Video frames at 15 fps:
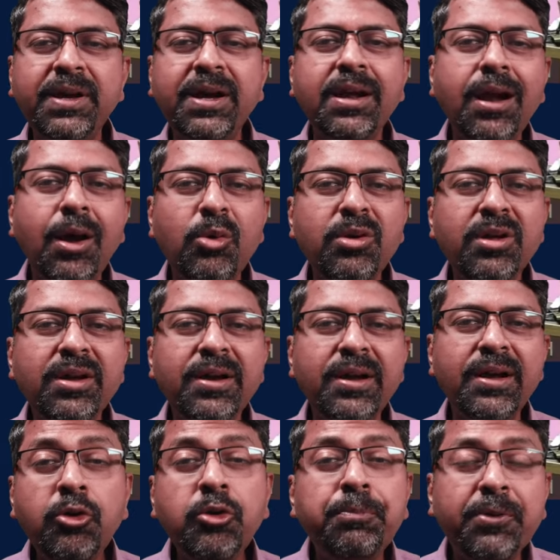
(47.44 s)
figure out
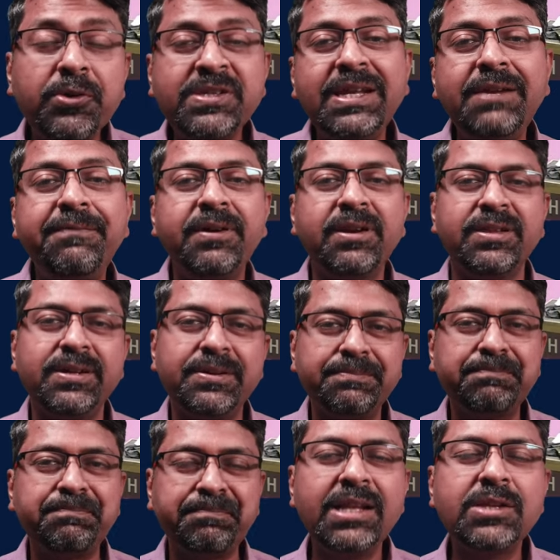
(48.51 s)
how to proceed further.
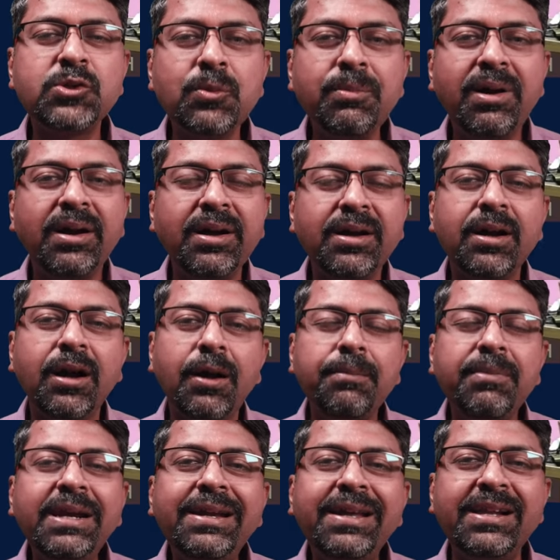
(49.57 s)
And Suma
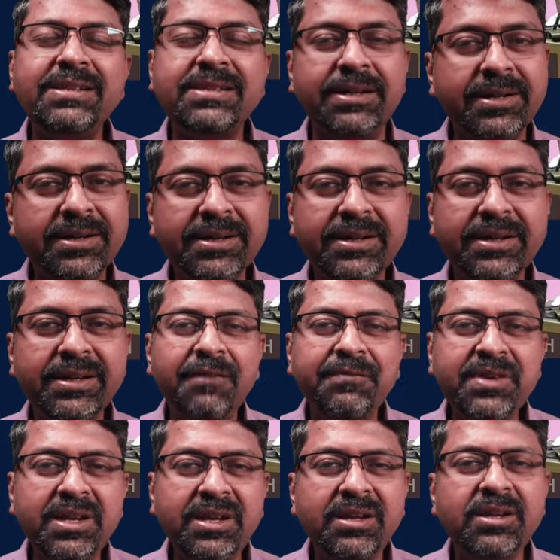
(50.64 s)
calmly tells her,
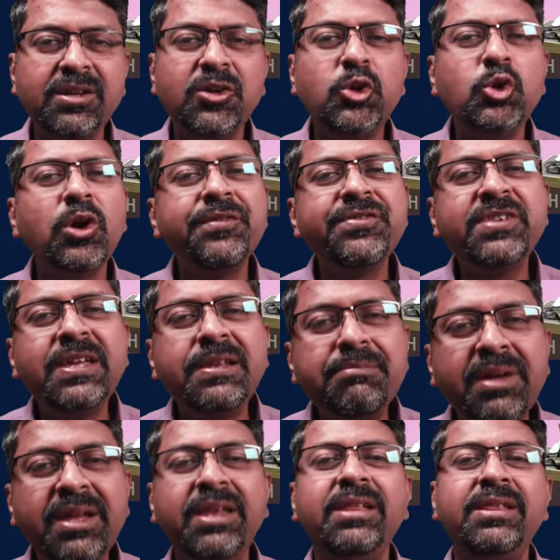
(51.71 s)
Avani, you have seen
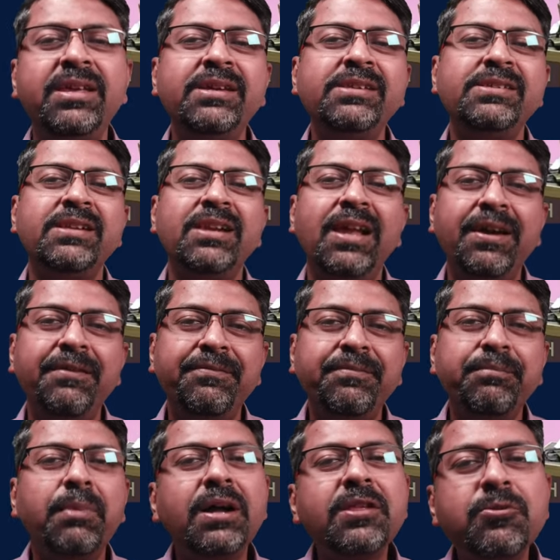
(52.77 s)
many things in
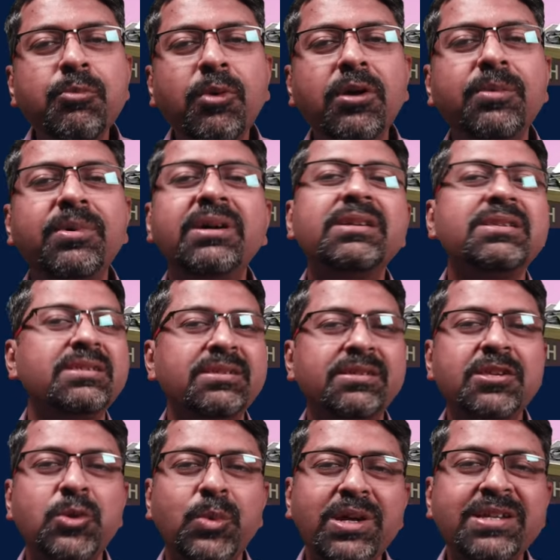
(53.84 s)
life, much more worse
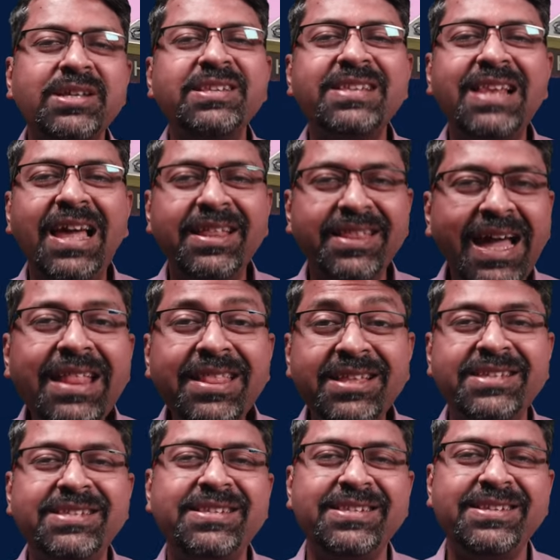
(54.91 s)
situations than
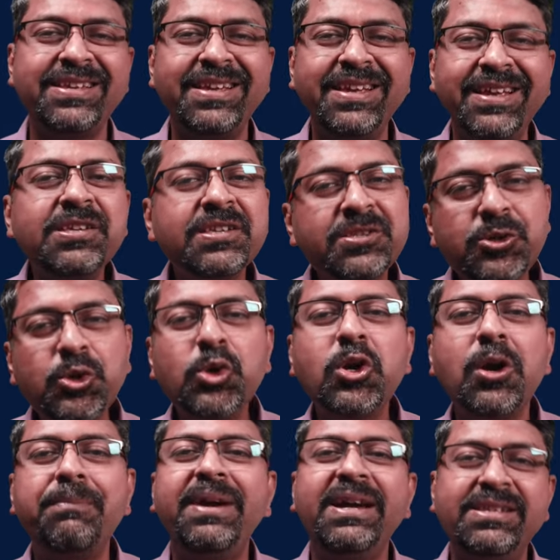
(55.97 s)
this. Just do
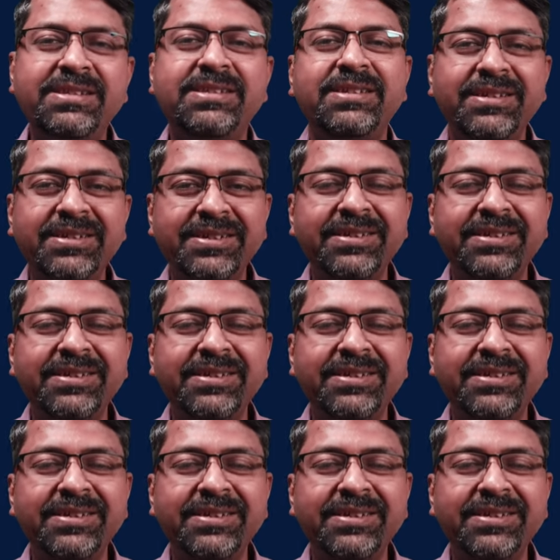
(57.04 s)
your best.